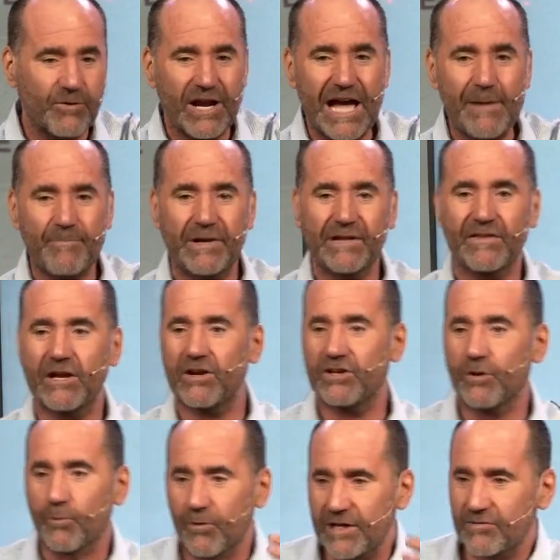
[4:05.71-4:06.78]
that were happening there. And
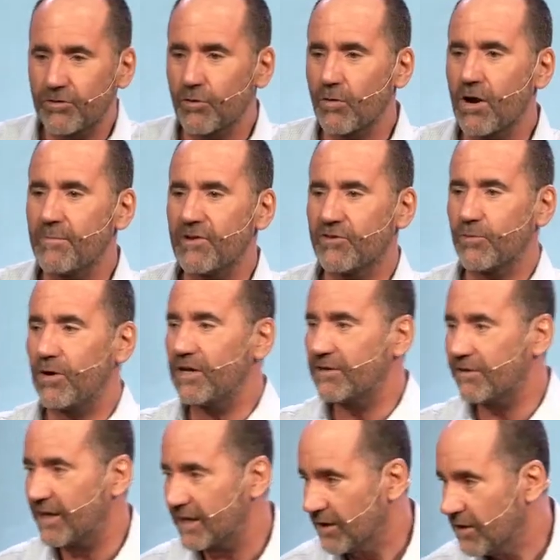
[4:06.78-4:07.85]
you read through Romans 1,
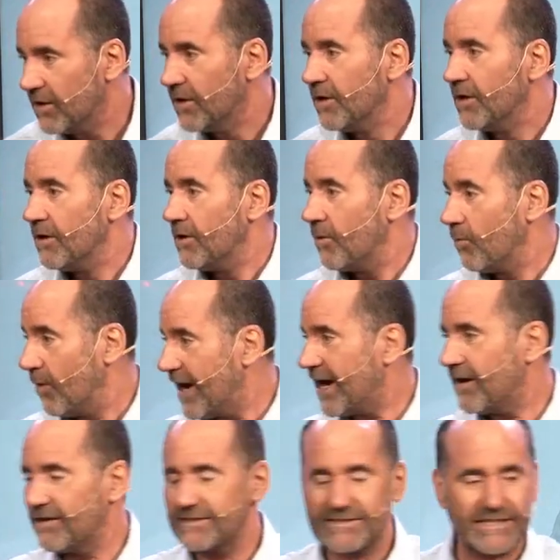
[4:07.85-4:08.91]
you're like,
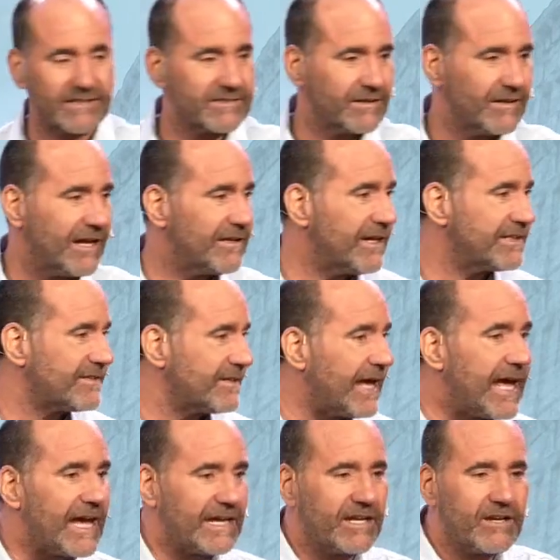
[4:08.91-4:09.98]
wow, it sounds a lot like
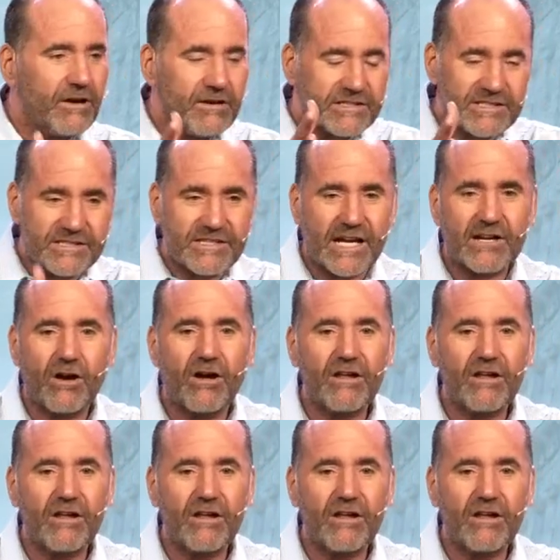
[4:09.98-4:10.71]
today. You know, it's just like